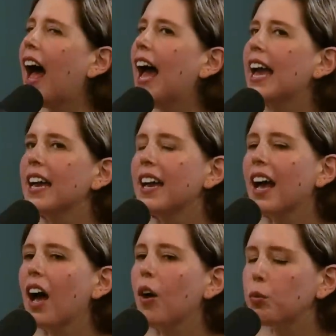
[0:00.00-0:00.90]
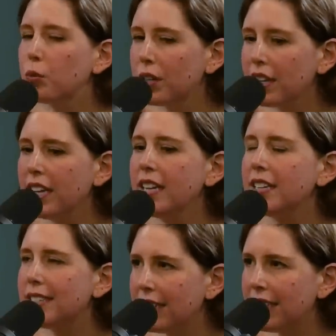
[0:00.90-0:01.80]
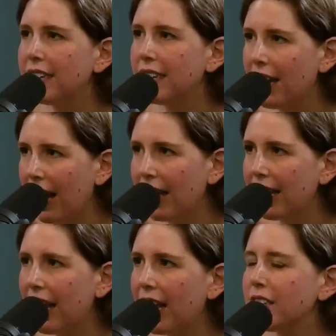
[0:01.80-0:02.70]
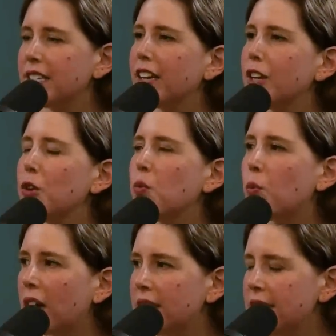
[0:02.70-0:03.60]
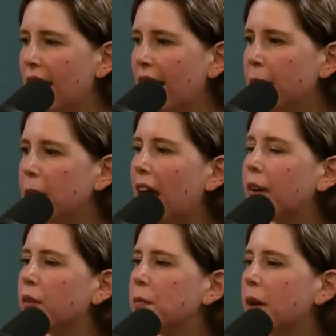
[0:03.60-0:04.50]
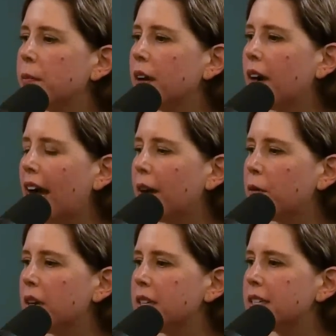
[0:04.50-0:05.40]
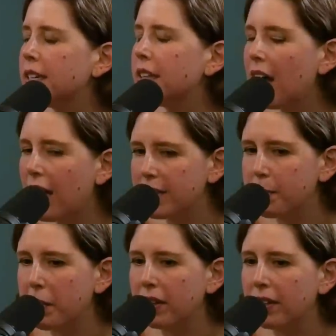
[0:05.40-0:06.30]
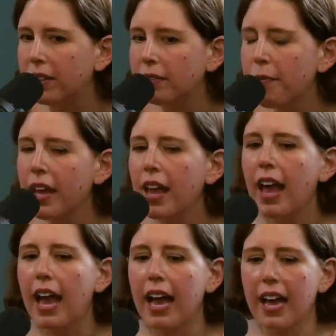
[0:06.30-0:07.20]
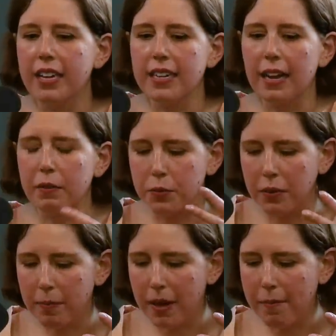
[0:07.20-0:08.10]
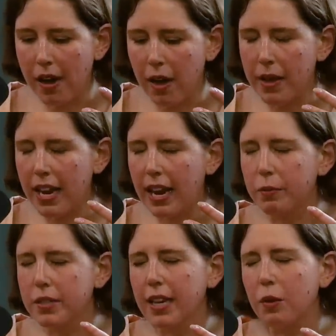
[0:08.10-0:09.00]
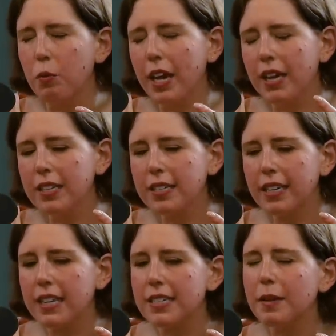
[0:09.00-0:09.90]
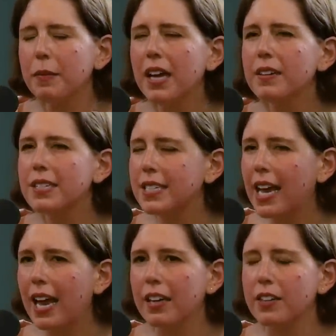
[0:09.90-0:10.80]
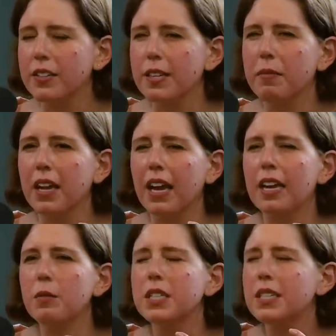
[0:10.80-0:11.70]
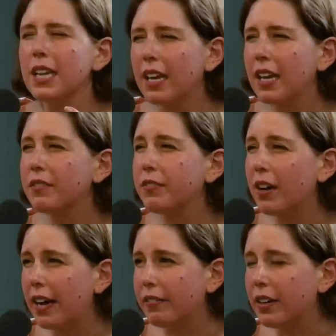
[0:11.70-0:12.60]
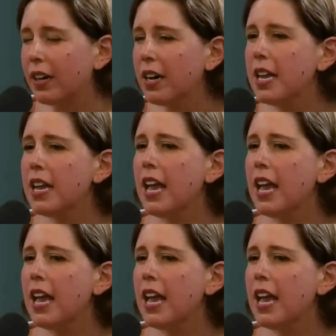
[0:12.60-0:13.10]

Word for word: I really did not. And I'll tell you, huh. one time I remember I was in the hospital and I was with my mom and I was like waiting to get some kind of scan or something and it was taking forever.